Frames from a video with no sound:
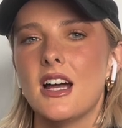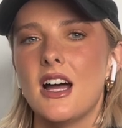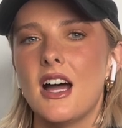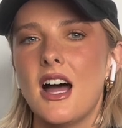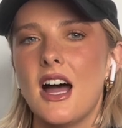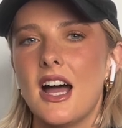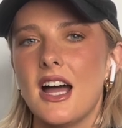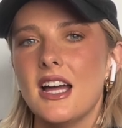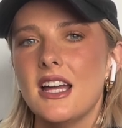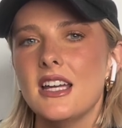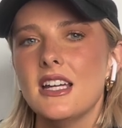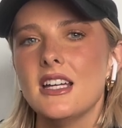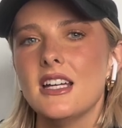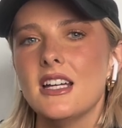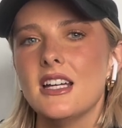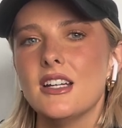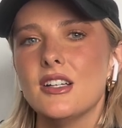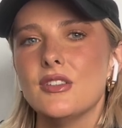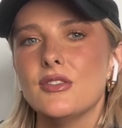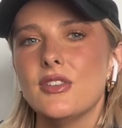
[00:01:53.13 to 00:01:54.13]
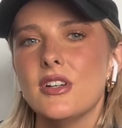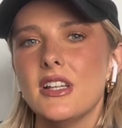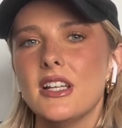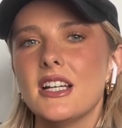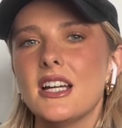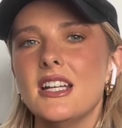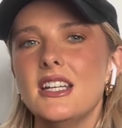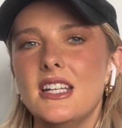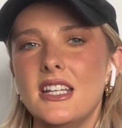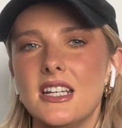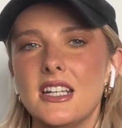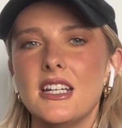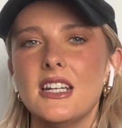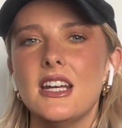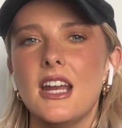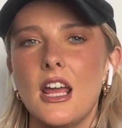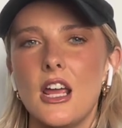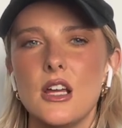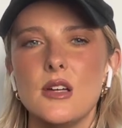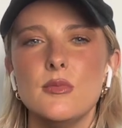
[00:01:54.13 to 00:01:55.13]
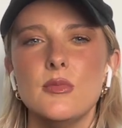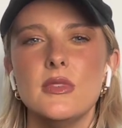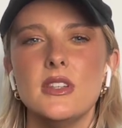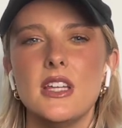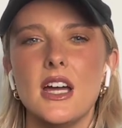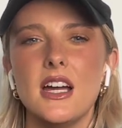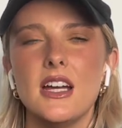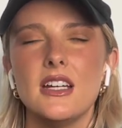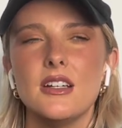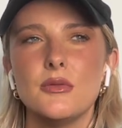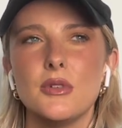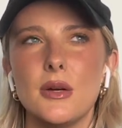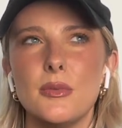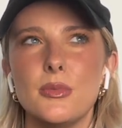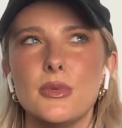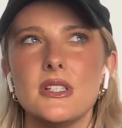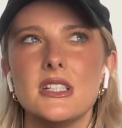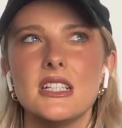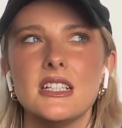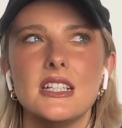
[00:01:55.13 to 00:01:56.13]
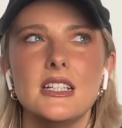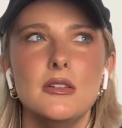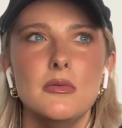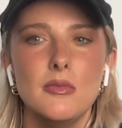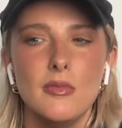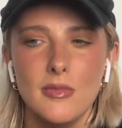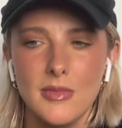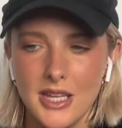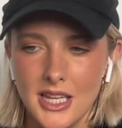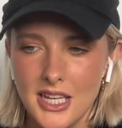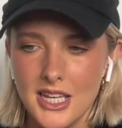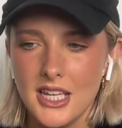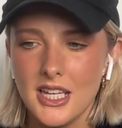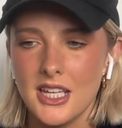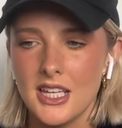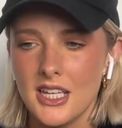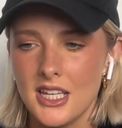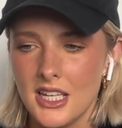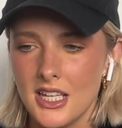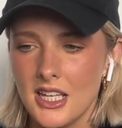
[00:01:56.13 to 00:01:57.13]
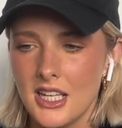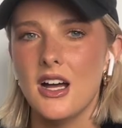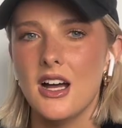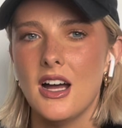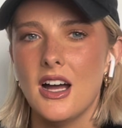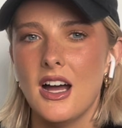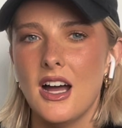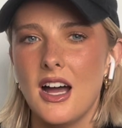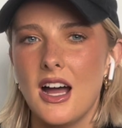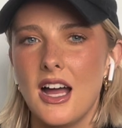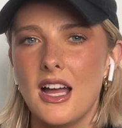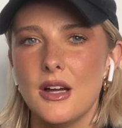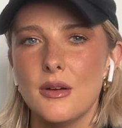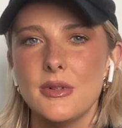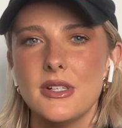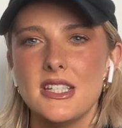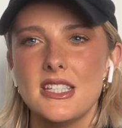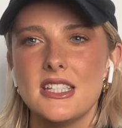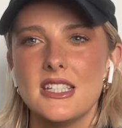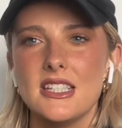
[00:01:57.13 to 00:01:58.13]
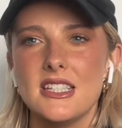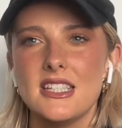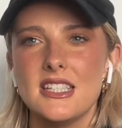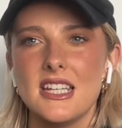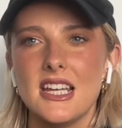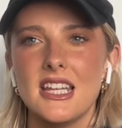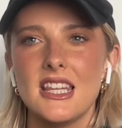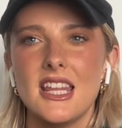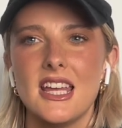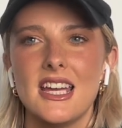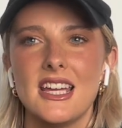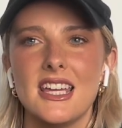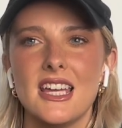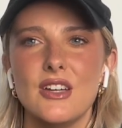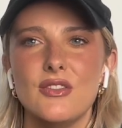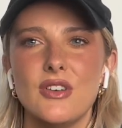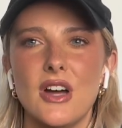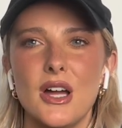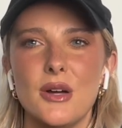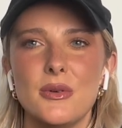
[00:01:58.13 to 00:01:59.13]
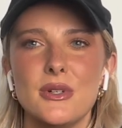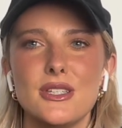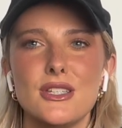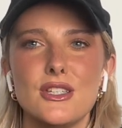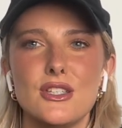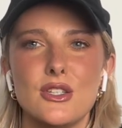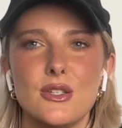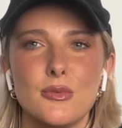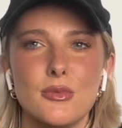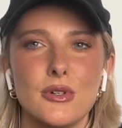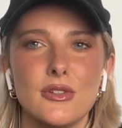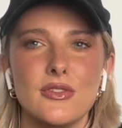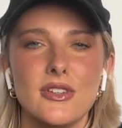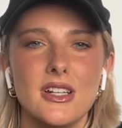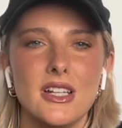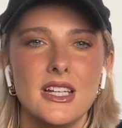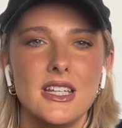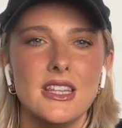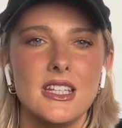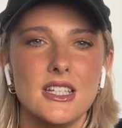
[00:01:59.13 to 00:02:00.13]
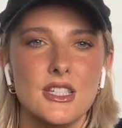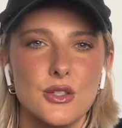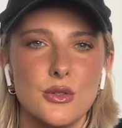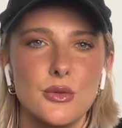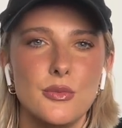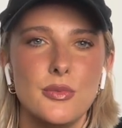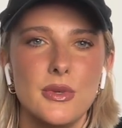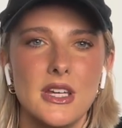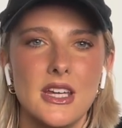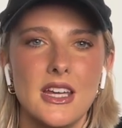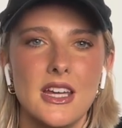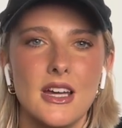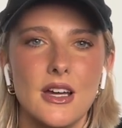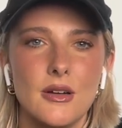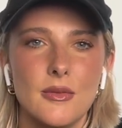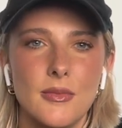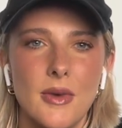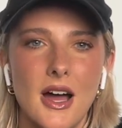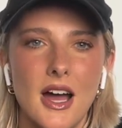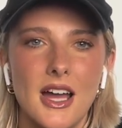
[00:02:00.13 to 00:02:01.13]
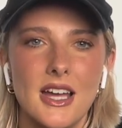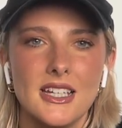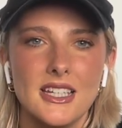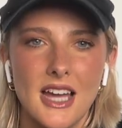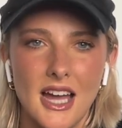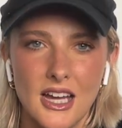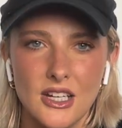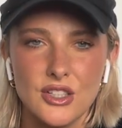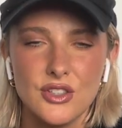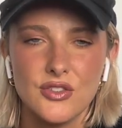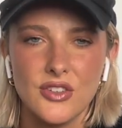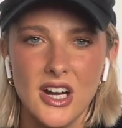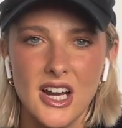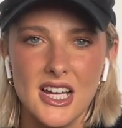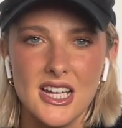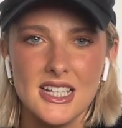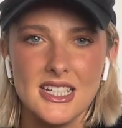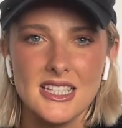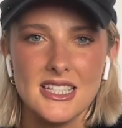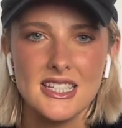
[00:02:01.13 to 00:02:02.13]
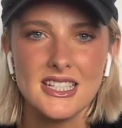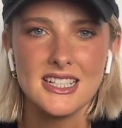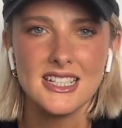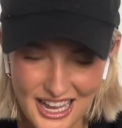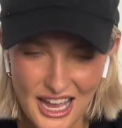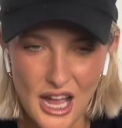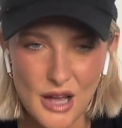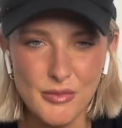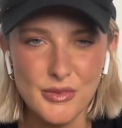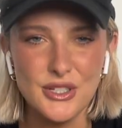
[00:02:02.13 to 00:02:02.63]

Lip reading: I felt like I needed a name that represented me. I always say, like, if I was a supervillain, this would be my catchphrase. I'm